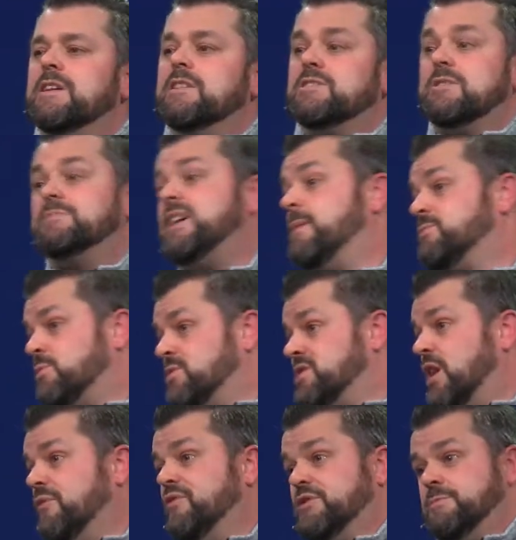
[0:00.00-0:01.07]
Sometimes we're
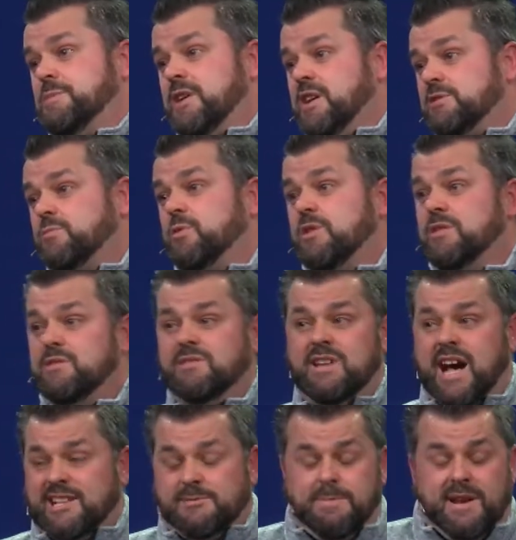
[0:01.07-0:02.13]
selfish because we're
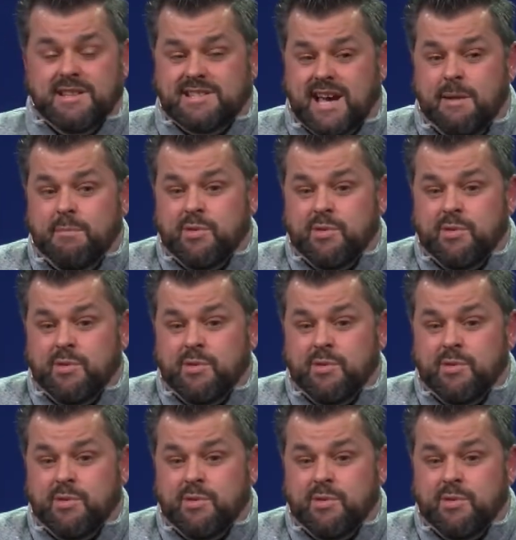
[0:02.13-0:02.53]
not spending time